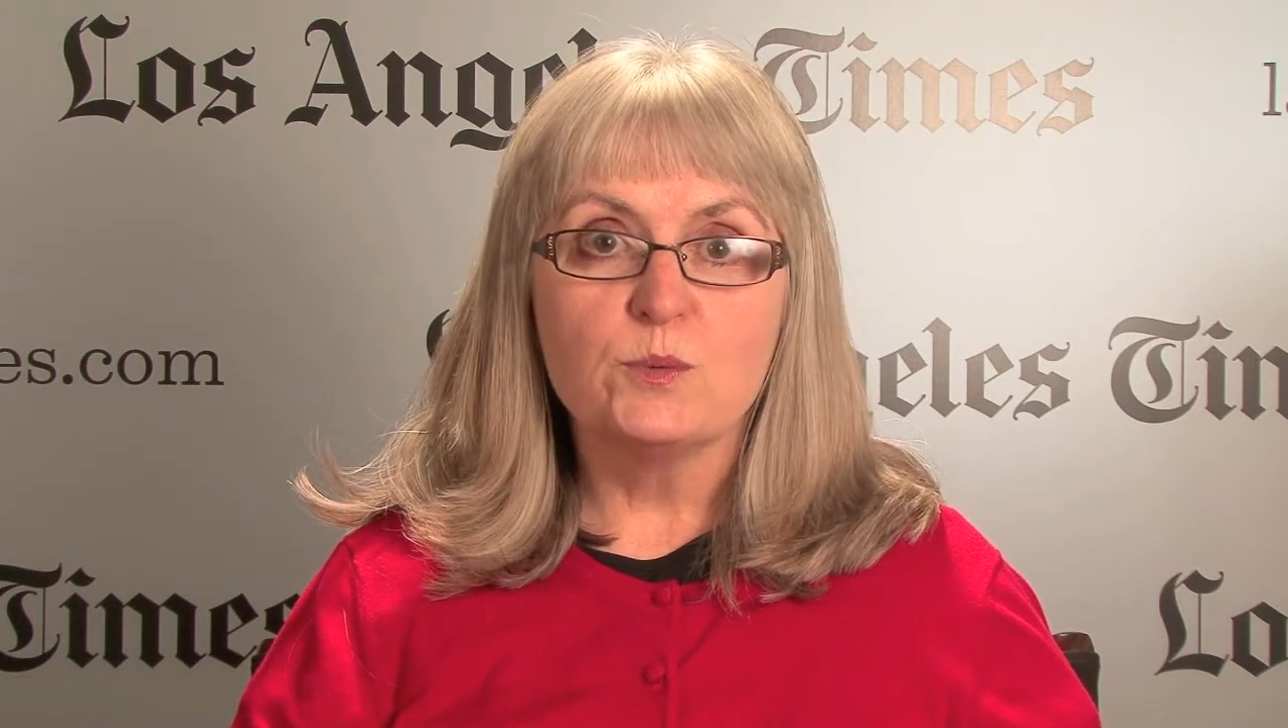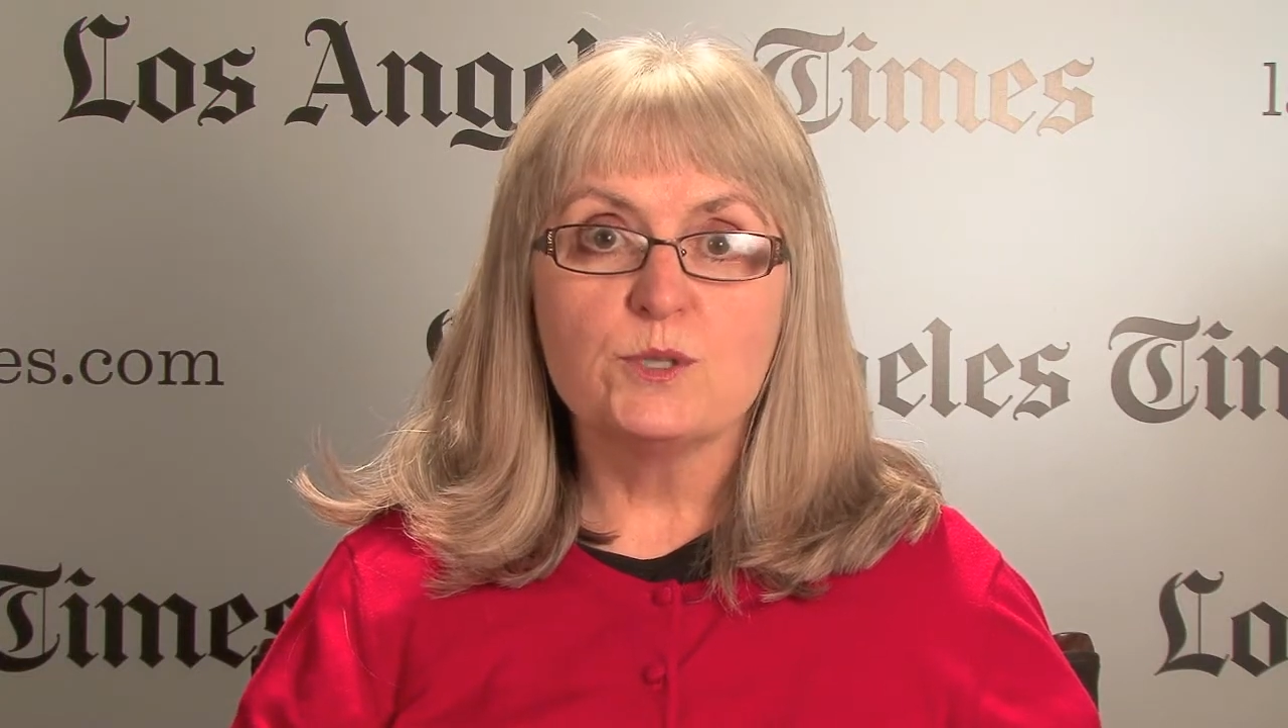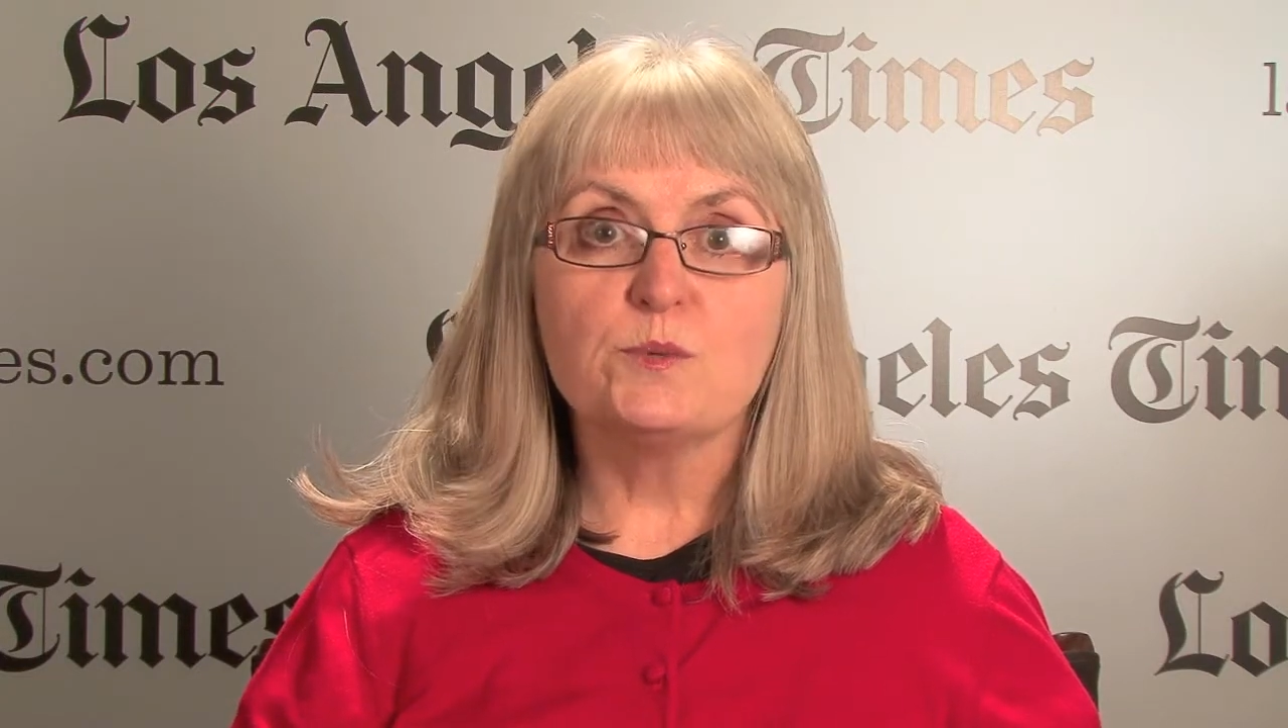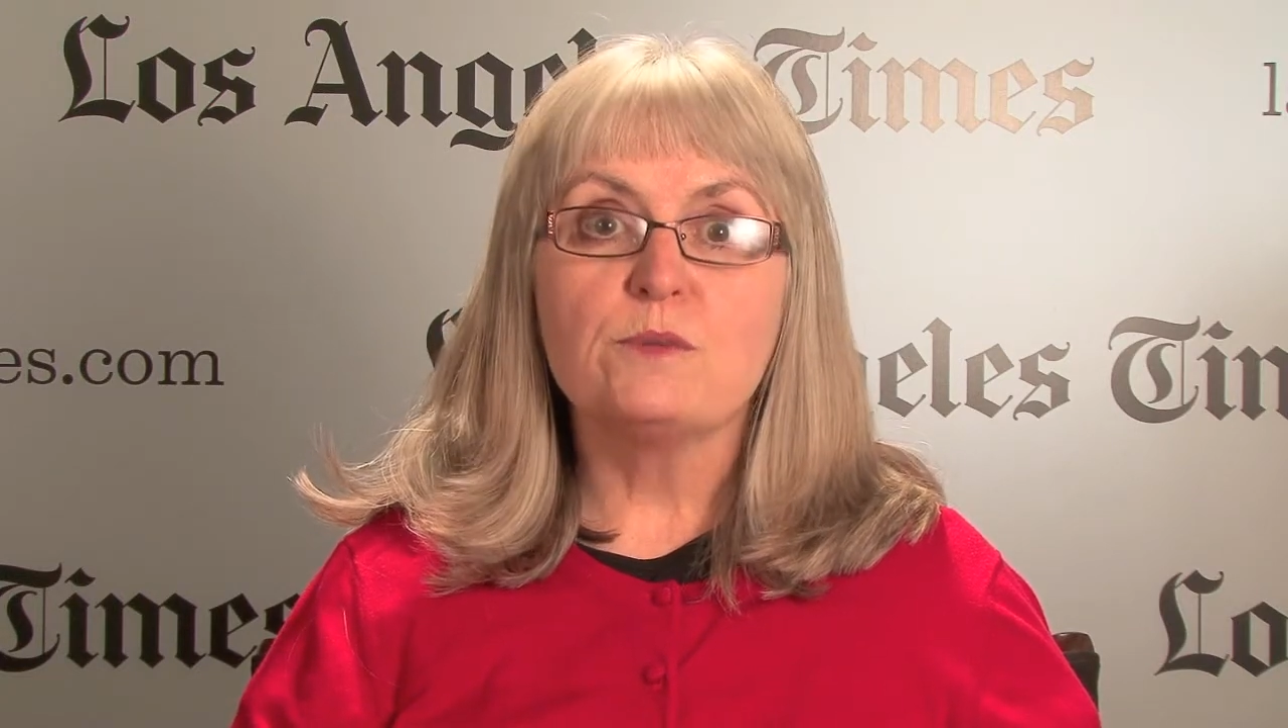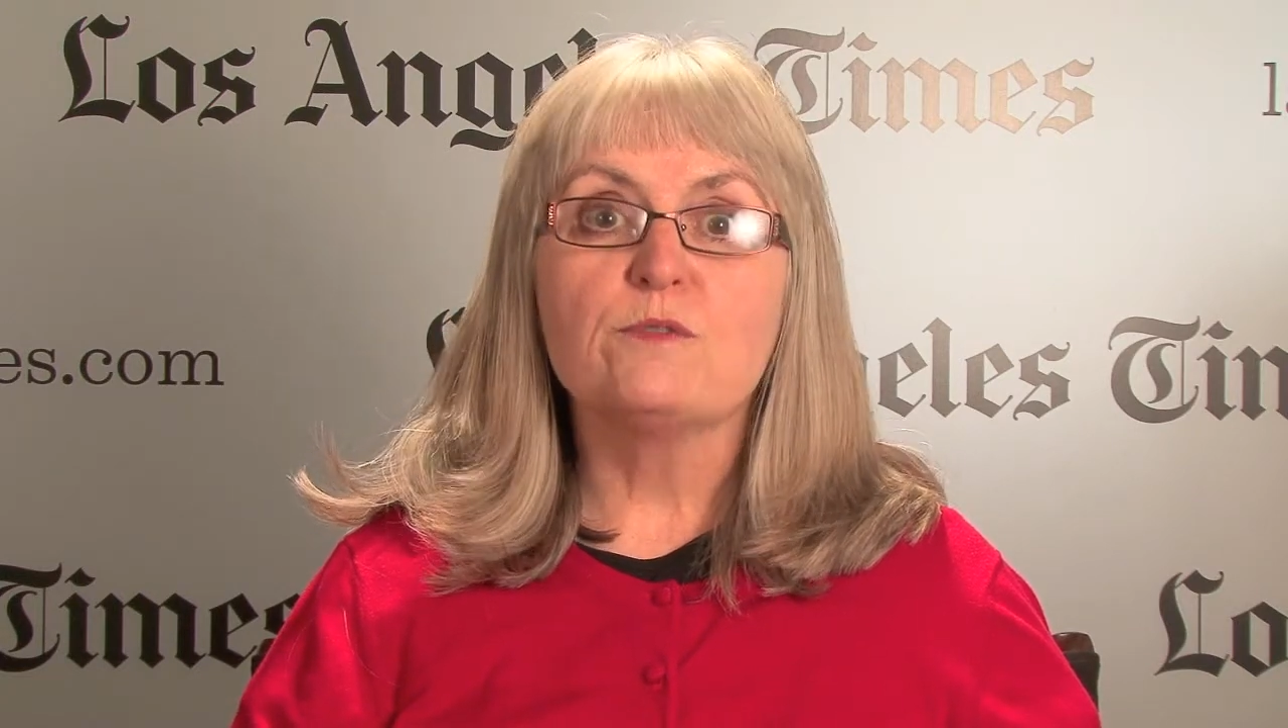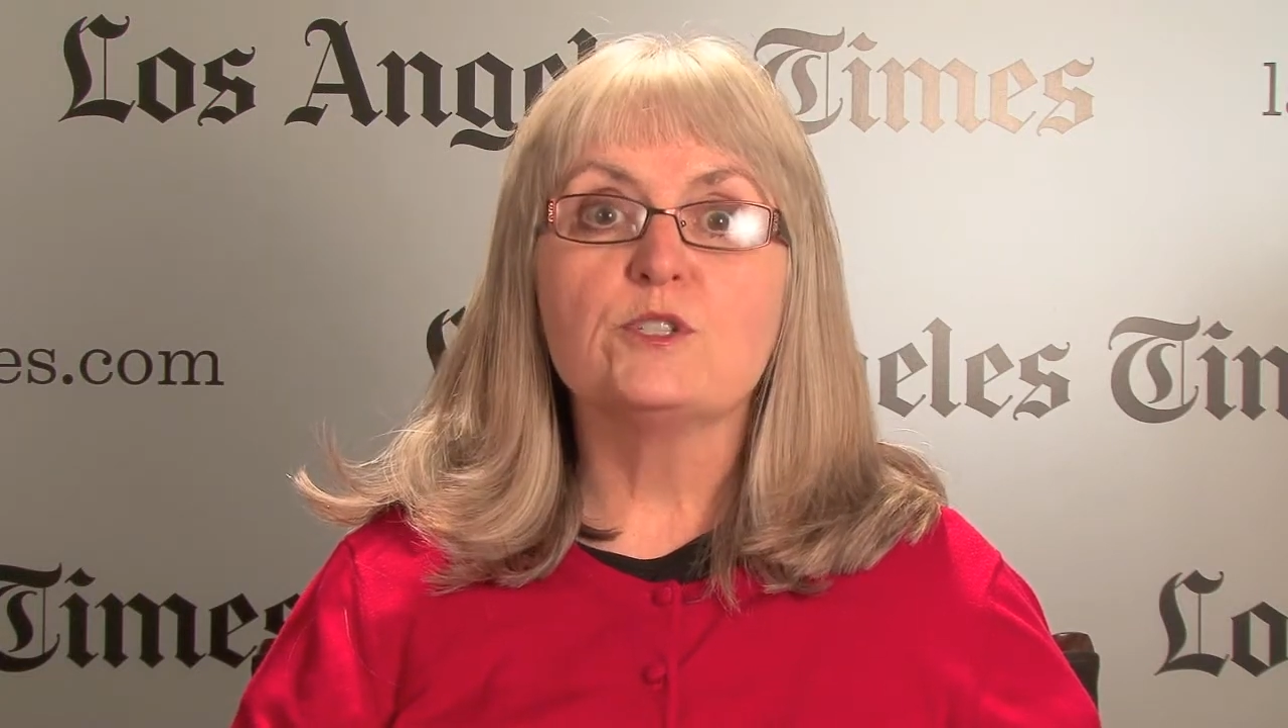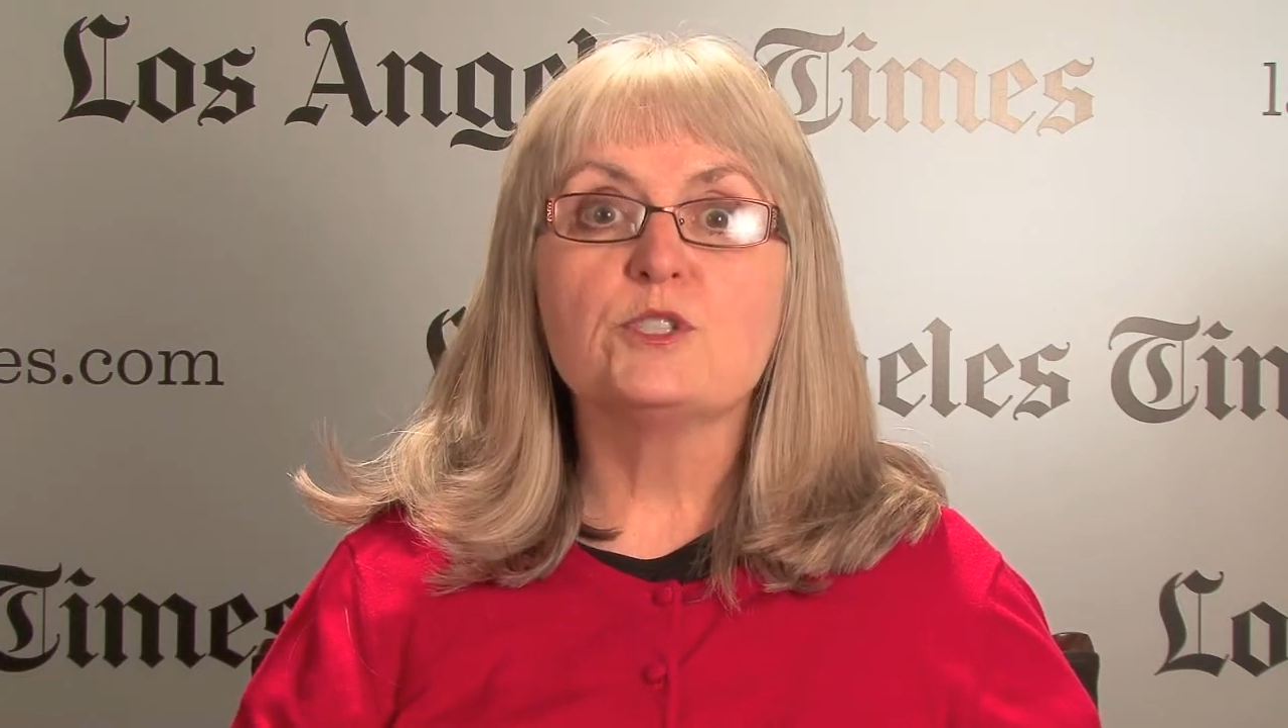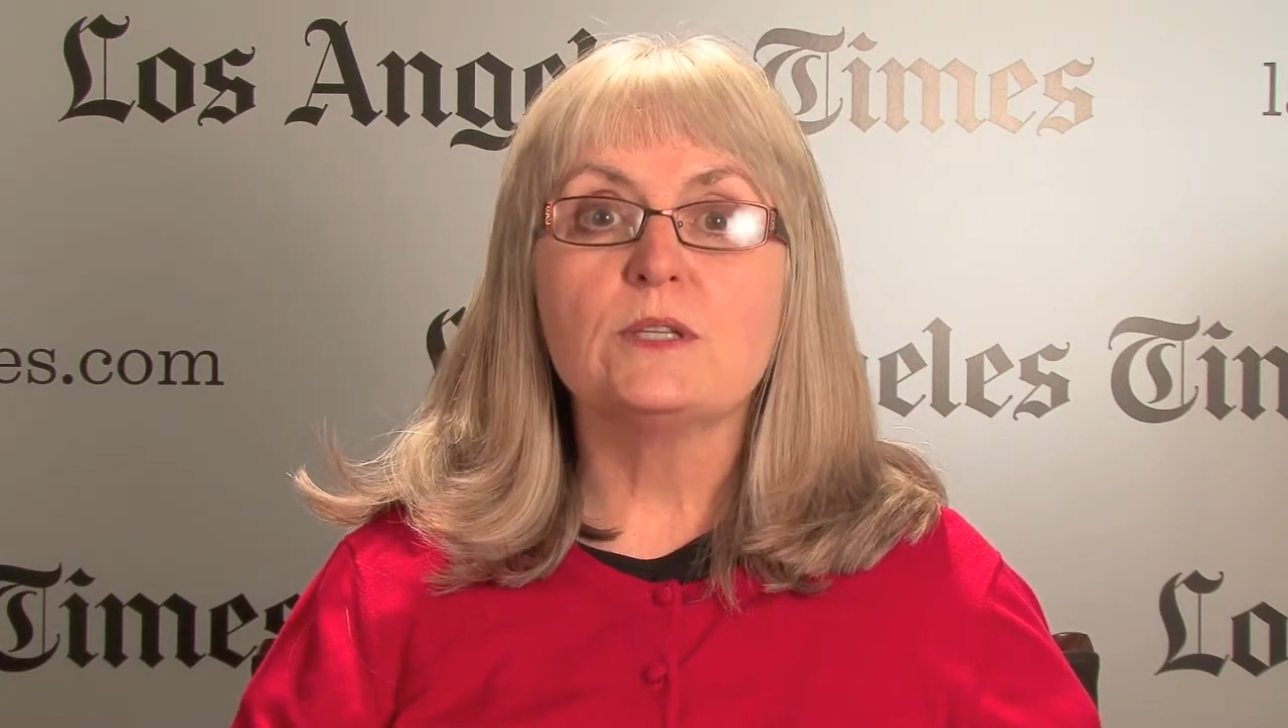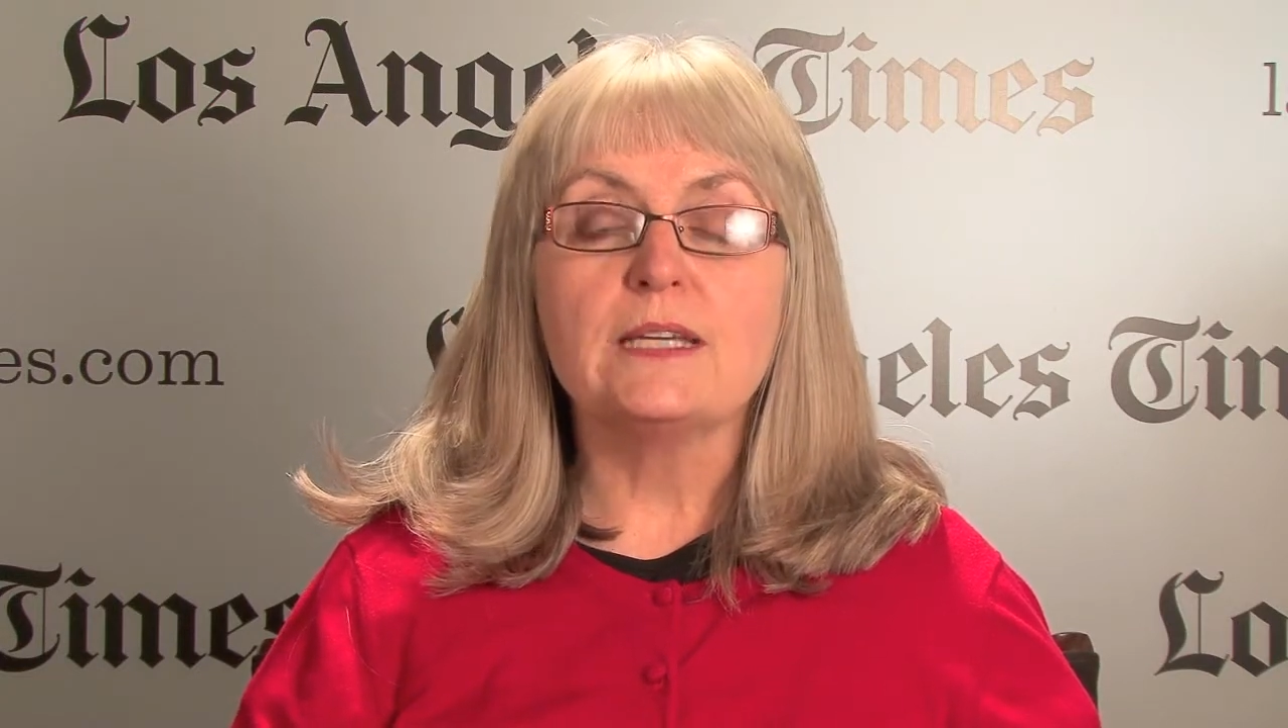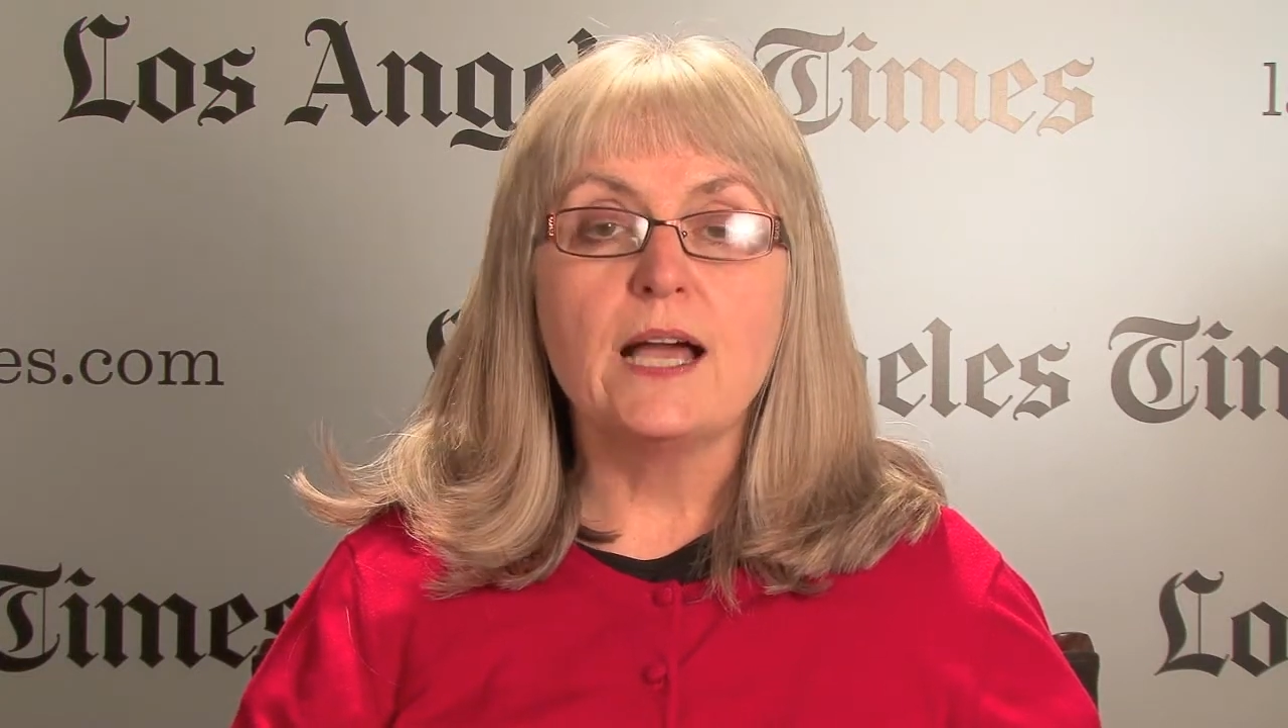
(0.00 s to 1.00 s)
which were virtually